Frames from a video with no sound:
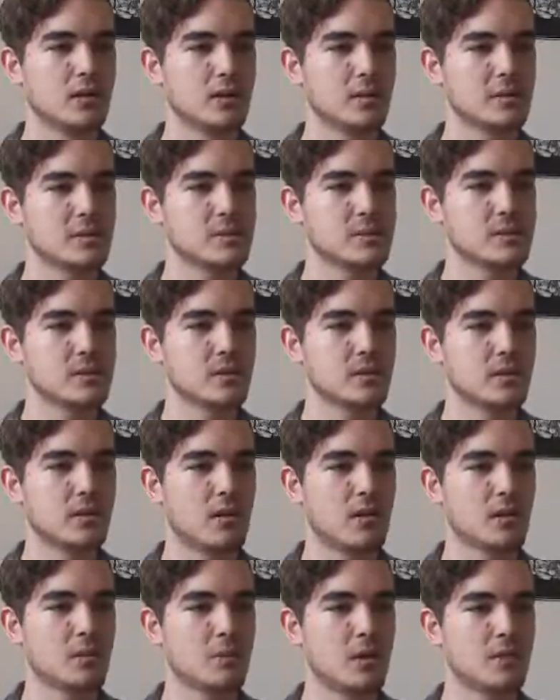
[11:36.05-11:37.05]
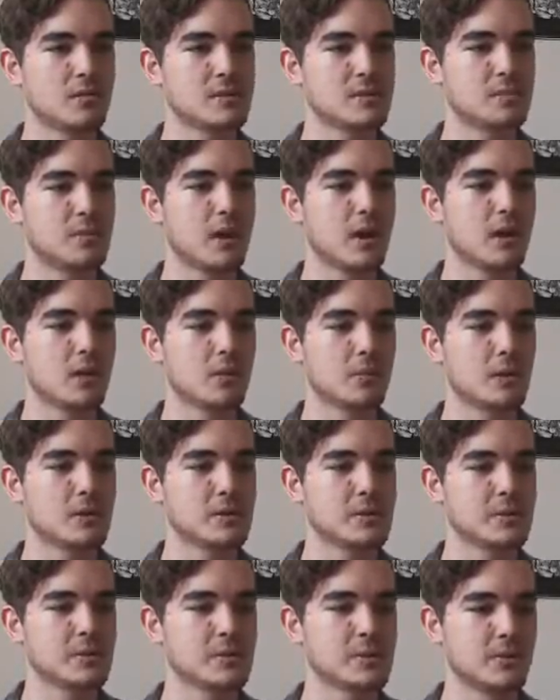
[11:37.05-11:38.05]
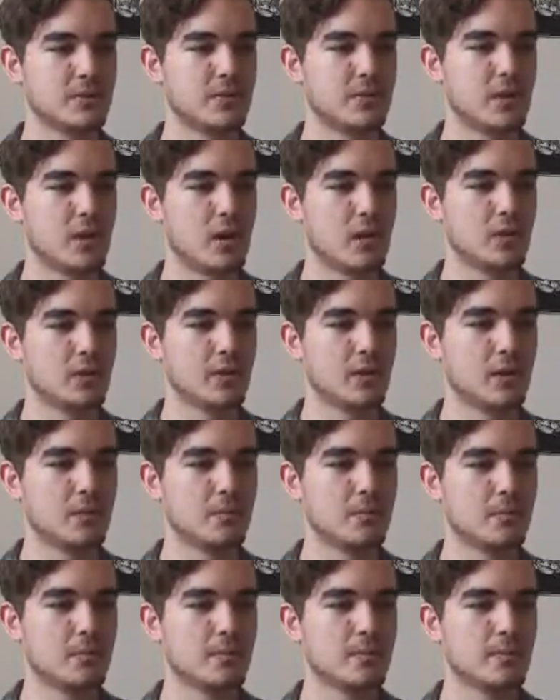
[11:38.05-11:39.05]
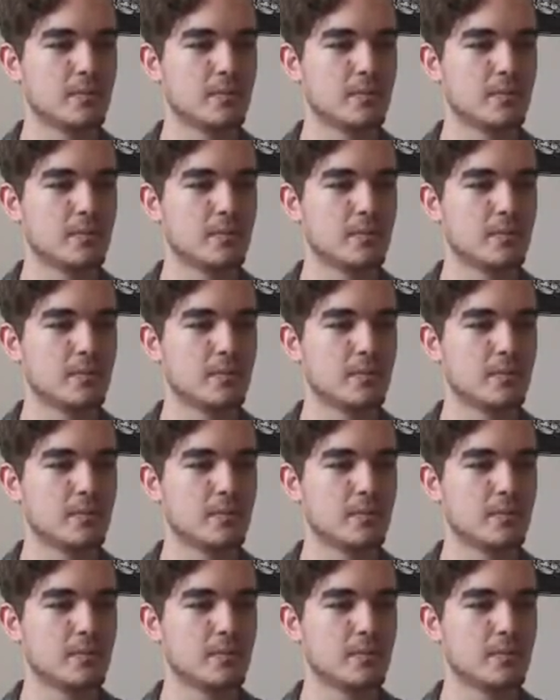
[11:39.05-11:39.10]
Am I supposed to knock him off his bike or am I just supposed to follow him?